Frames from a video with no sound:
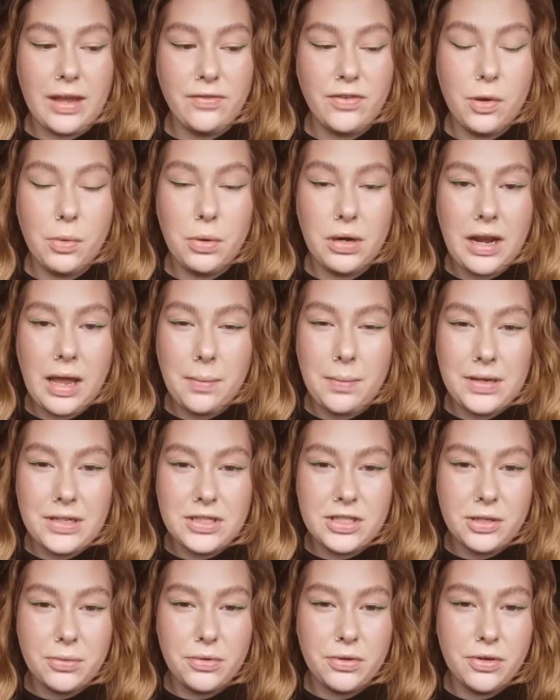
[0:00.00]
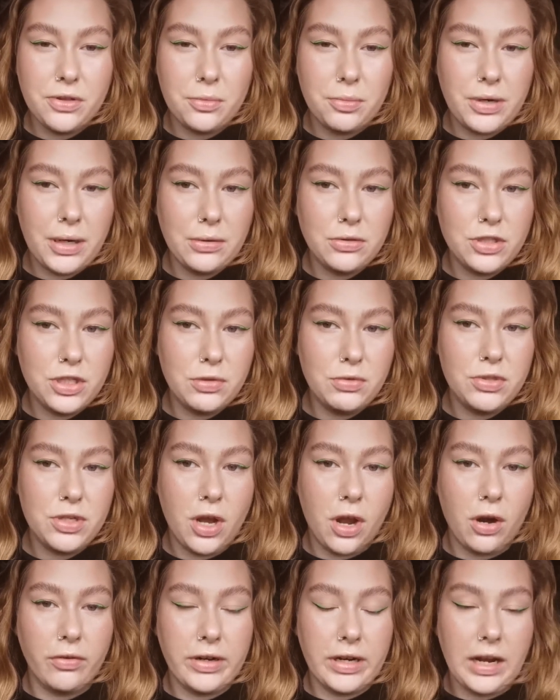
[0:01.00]
If you would like me to do another brow
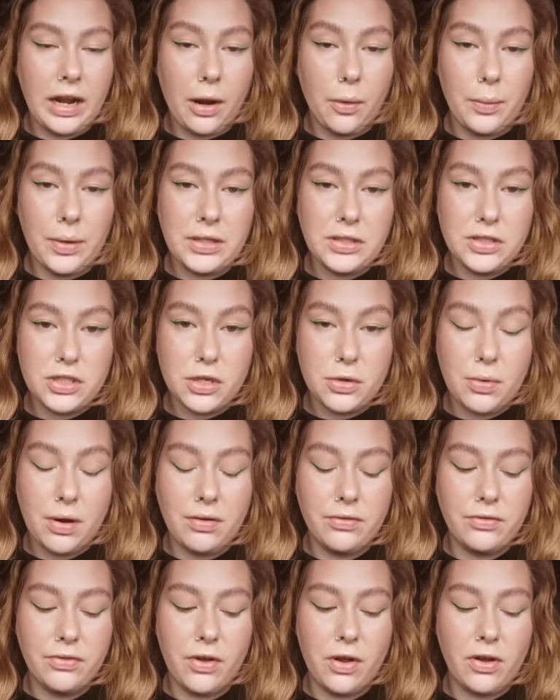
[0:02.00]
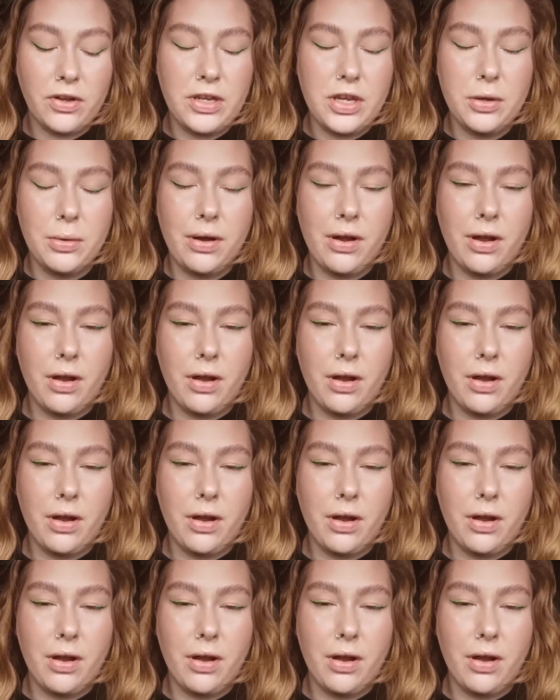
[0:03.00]
tutorial, I will do one for you.